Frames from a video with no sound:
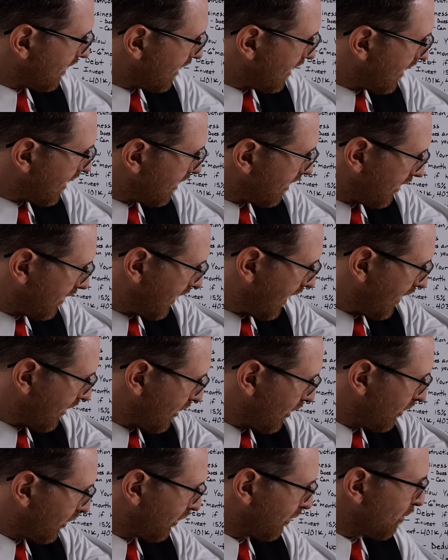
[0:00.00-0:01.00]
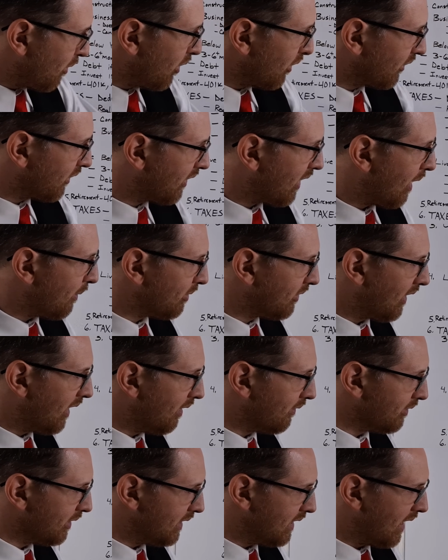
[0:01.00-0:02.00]
Again, take those small steps
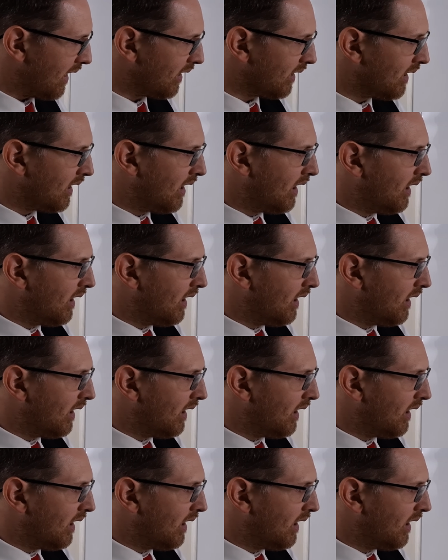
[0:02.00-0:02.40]
every day.